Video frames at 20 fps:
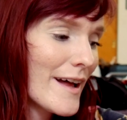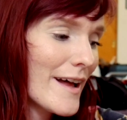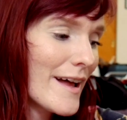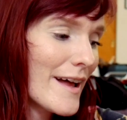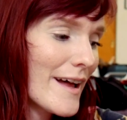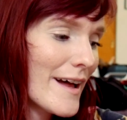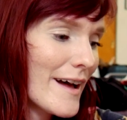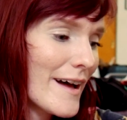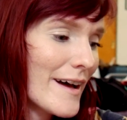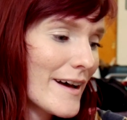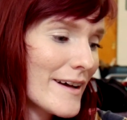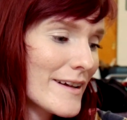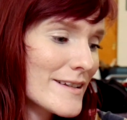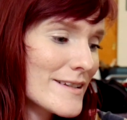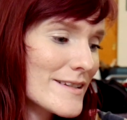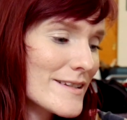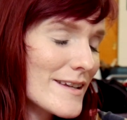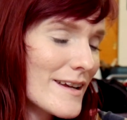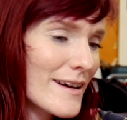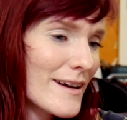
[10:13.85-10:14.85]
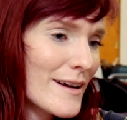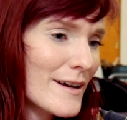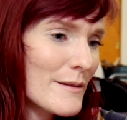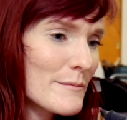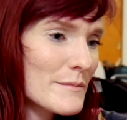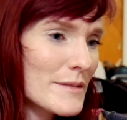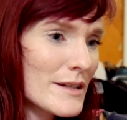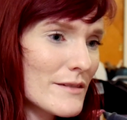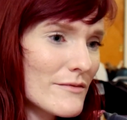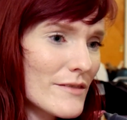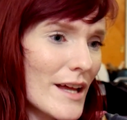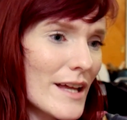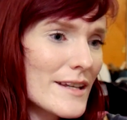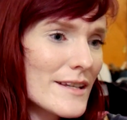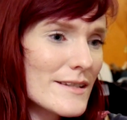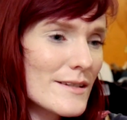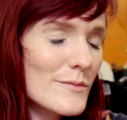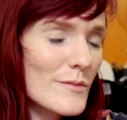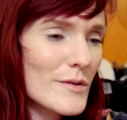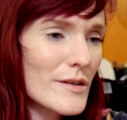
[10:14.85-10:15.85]
And if that
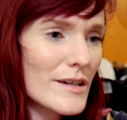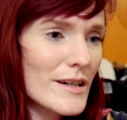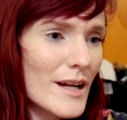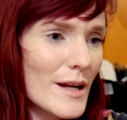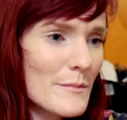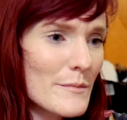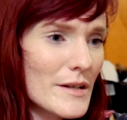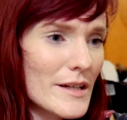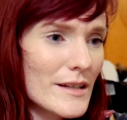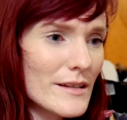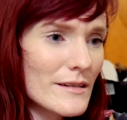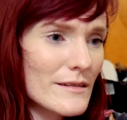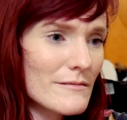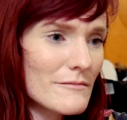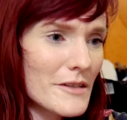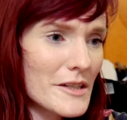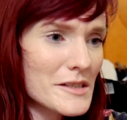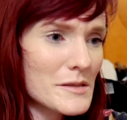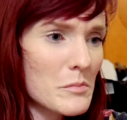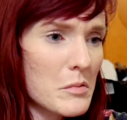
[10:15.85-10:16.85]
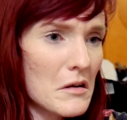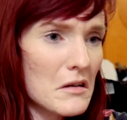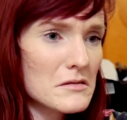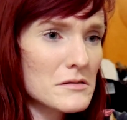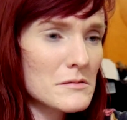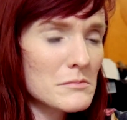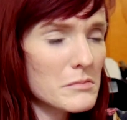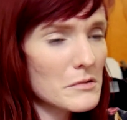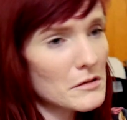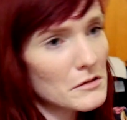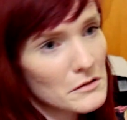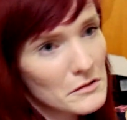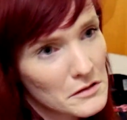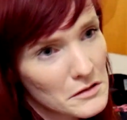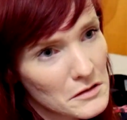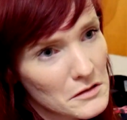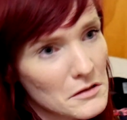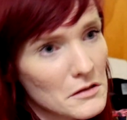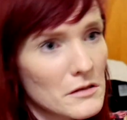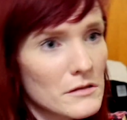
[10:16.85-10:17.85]
doesn't work, I mean, it's a
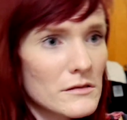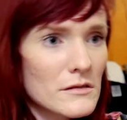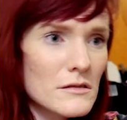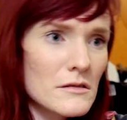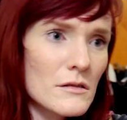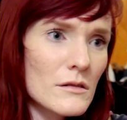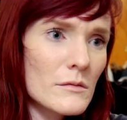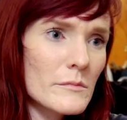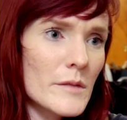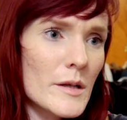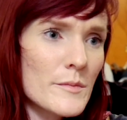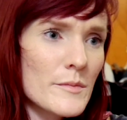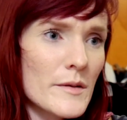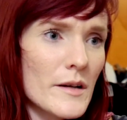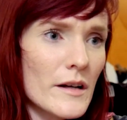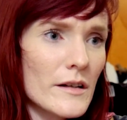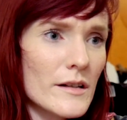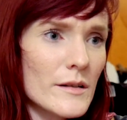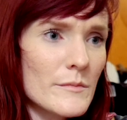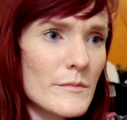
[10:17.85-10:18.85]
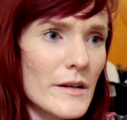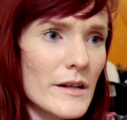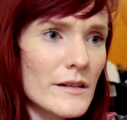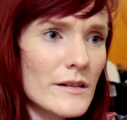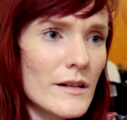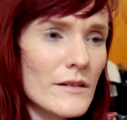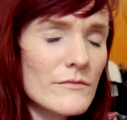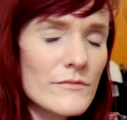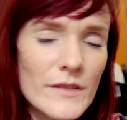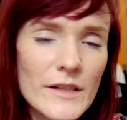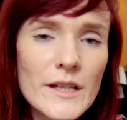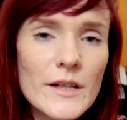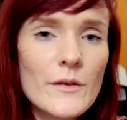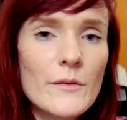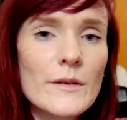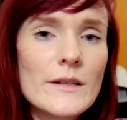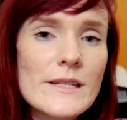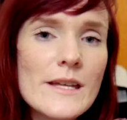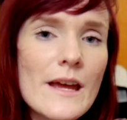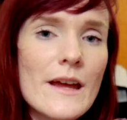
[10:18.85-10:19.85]
possibility that, you know, maybe I can make a
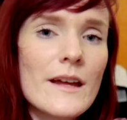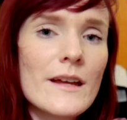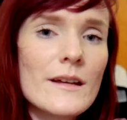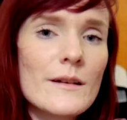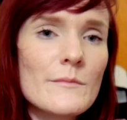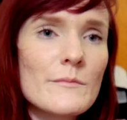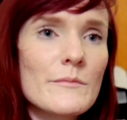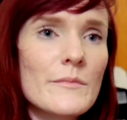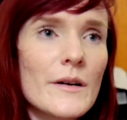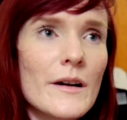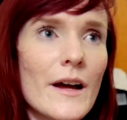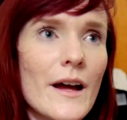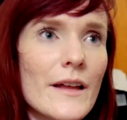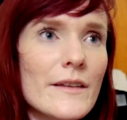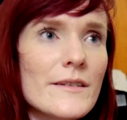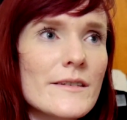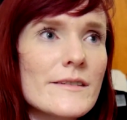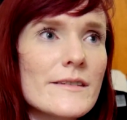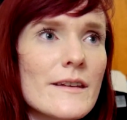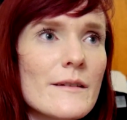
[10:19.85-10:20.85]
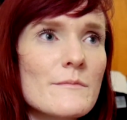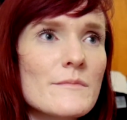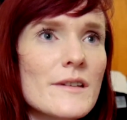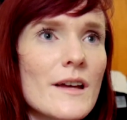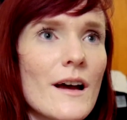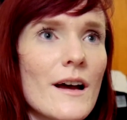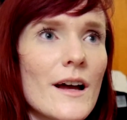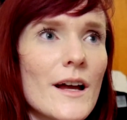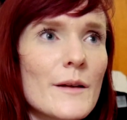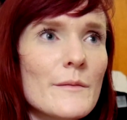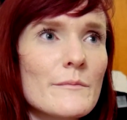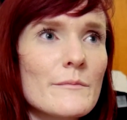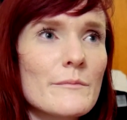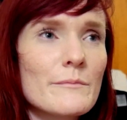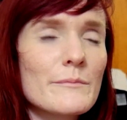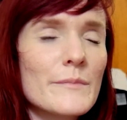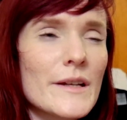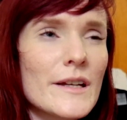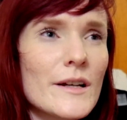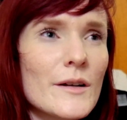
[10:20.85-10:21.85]
video a day. But at the same time,
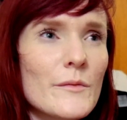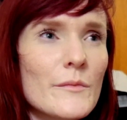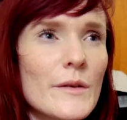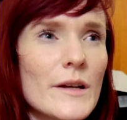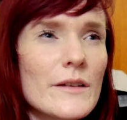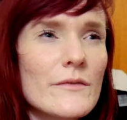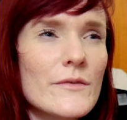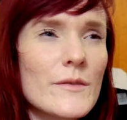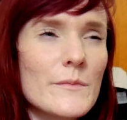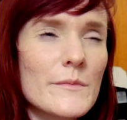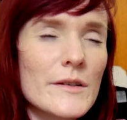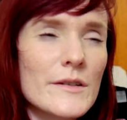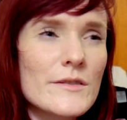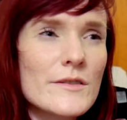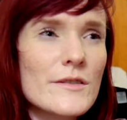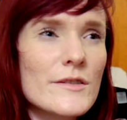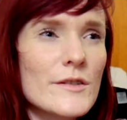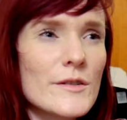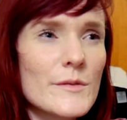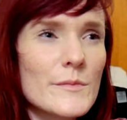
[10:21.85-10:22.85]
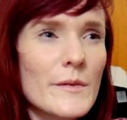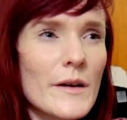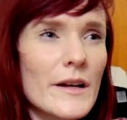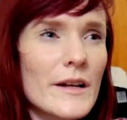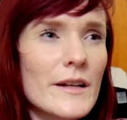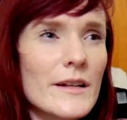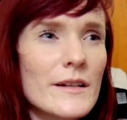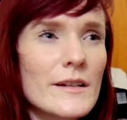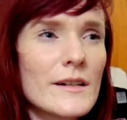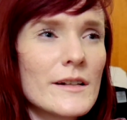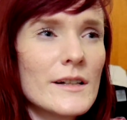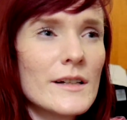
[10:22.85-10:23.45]
being away from YouTube, I